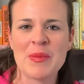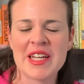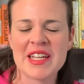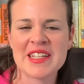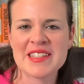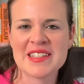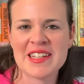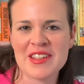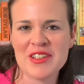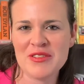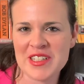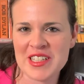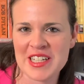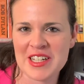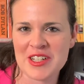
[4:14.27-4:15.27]
But here's the
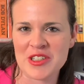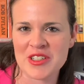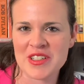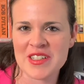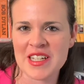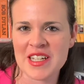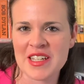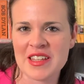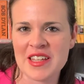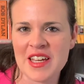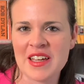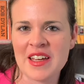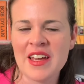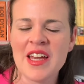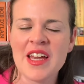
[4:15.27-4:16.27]
other really interesting
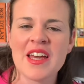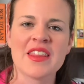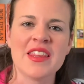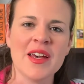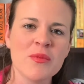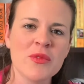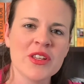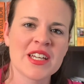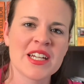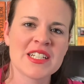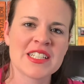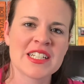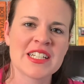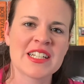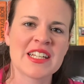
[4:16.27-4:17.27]
thing. Then what they
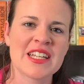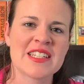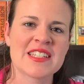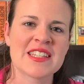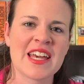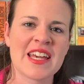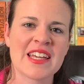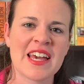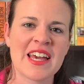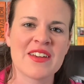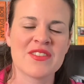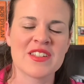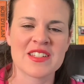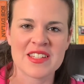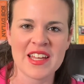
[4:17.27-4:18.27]
did is they
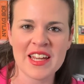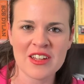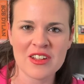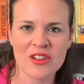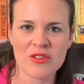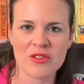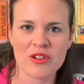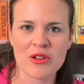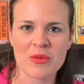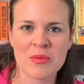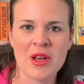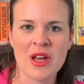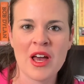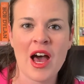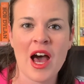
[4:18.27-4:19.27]
gave the second
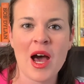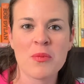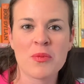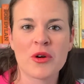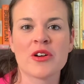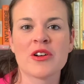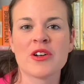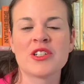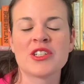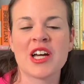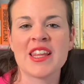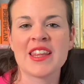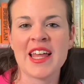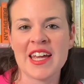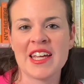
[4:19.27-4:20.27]
group a
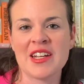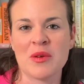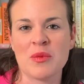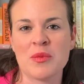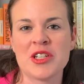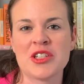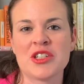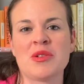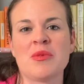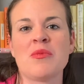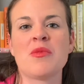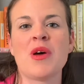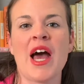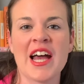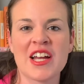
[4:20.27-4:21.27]
bronchodilator, which
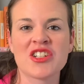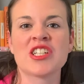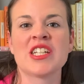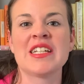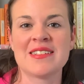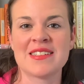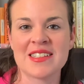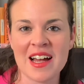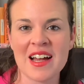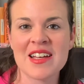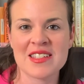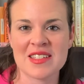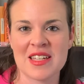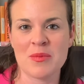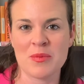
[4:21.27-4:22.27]
actually
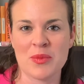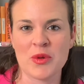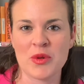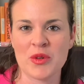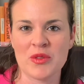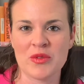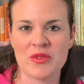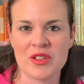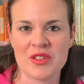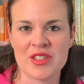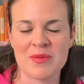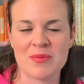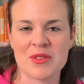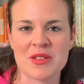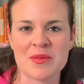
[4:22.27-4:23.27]
does improve your
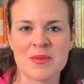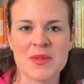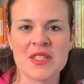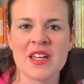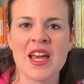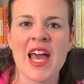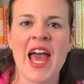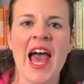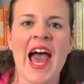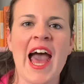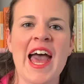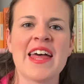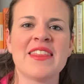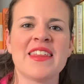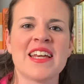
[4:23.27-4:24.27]
symptoms.
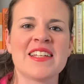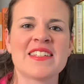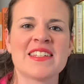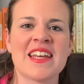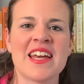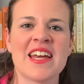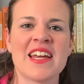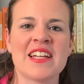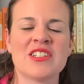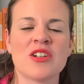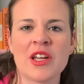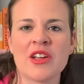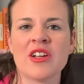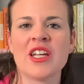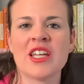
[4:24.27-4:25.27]
And they said,
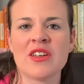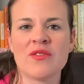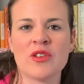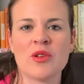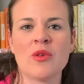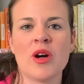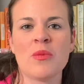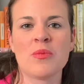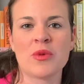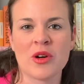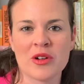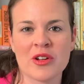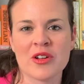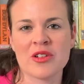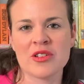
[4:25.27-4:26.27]
we're going to give you a
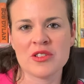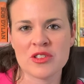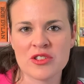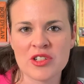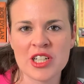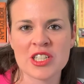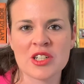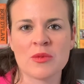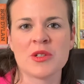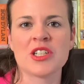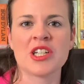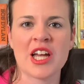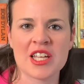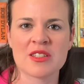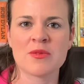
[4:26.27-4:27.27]
bronchoconstrictor,
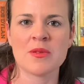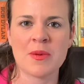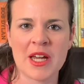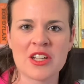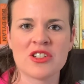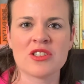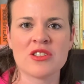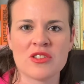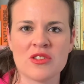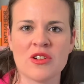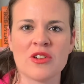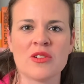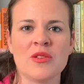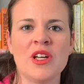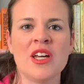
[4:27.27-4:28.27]
which asthma patients
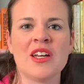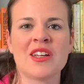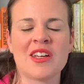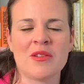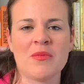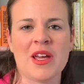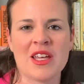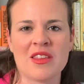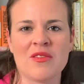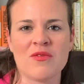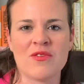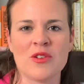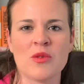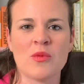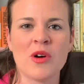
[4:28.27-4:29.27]
know can make
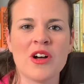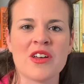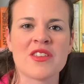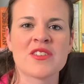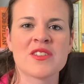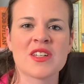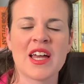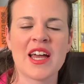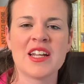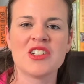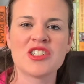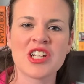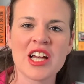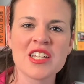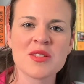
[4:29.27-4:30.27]
them feel worse
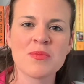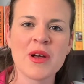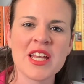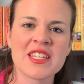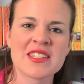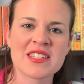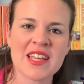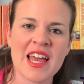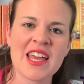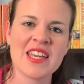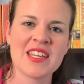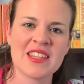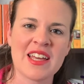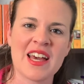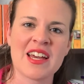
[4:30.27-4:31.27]
and just by
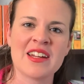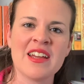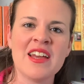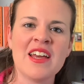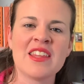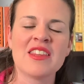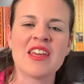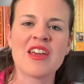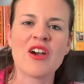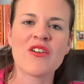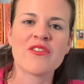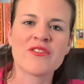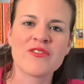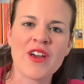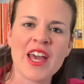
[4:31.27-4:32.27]
saying that, the
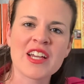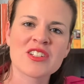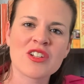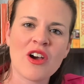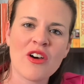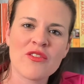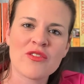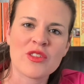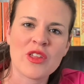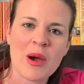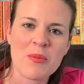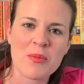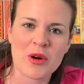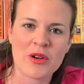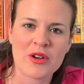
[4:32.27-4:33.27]
effect of
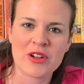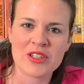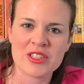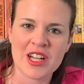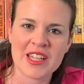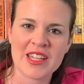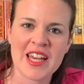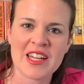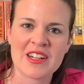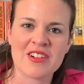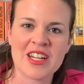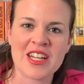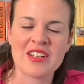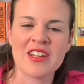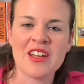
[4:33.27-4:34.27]
that
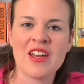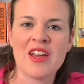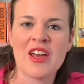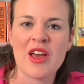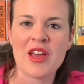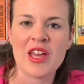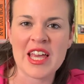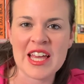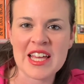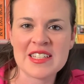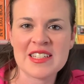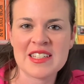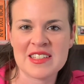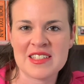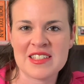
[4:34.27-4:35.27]
bronchodilator in
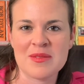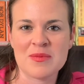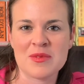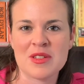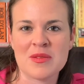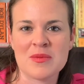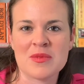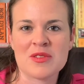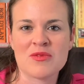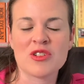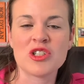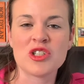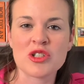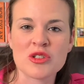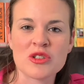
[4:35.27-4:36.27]
easing the symptoms
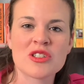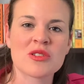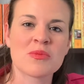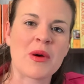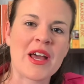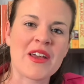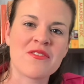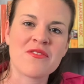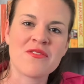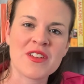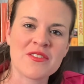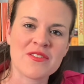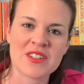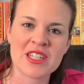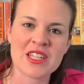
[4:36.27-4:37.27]
reduced by
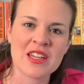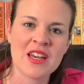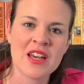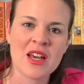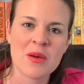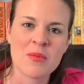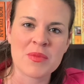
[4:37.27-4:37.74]
50%.